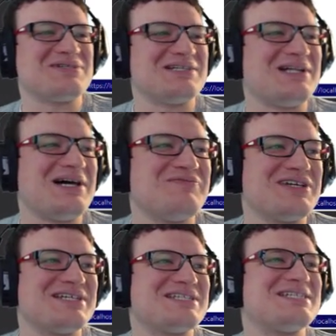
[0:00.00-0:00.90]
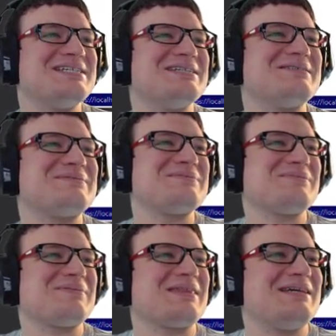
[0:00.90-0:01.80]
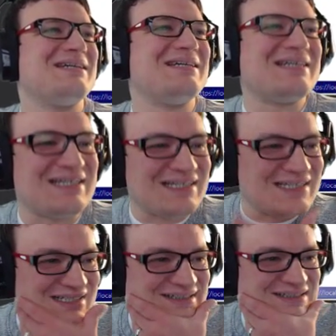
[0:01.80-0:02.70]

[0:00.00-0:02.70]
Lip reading: a little obvious. I